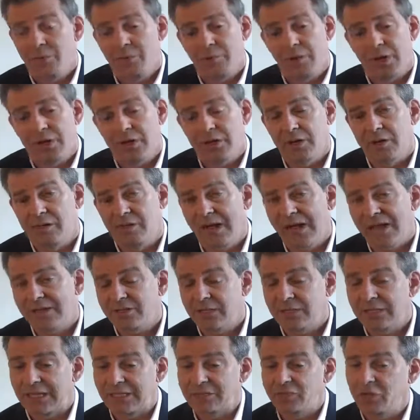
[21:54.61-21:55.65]
But it has
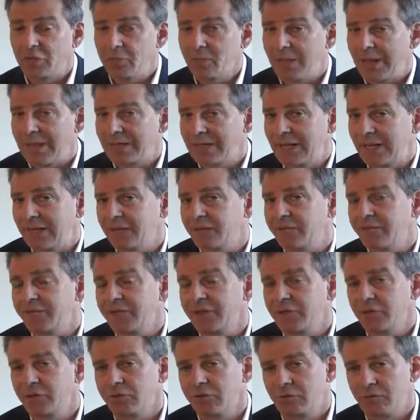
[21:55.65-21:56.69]
an electromagnetic
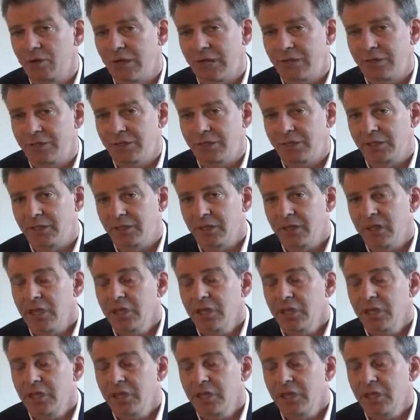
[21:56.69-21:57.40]
field around it.